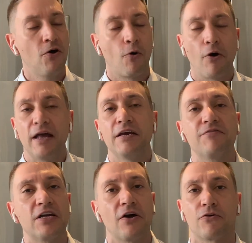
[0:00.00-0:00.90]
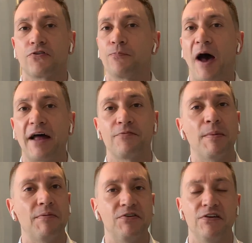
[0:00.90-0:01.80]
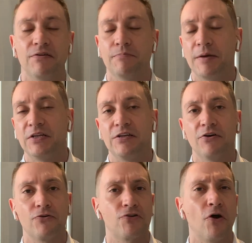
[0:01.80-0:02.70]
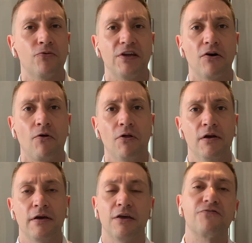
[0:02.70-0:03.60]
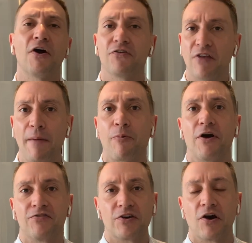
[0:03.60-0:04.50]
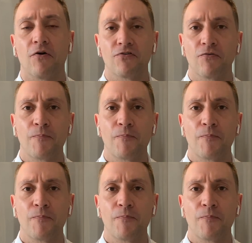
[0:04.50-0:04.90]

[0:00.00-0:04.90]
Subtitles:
or any of the other spots, maybe Deal or No Deal, as far as that pricing goes?